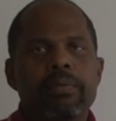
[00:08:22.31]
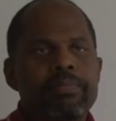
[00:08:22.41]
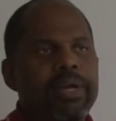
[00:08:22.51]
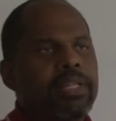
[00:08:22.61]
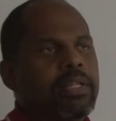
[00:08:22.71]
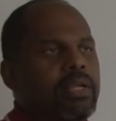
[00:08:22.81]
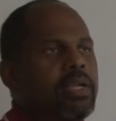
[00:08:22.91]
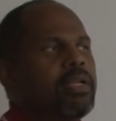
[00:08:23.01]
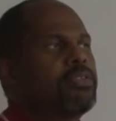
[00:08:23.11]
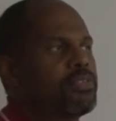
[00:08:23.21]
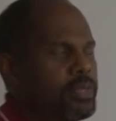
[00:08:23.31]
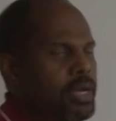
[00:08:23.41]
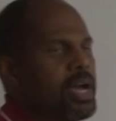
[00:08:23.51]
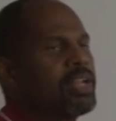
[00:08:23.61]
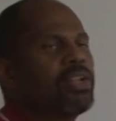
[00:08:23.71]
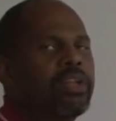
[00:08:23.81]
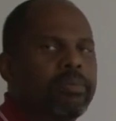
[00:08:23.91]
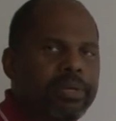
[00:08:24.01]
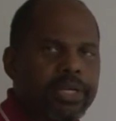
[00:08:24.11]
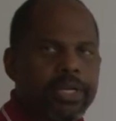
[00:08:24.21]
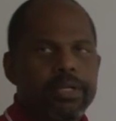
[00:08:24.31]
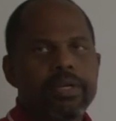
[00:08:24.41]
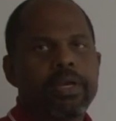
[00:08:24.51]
but it's unlimited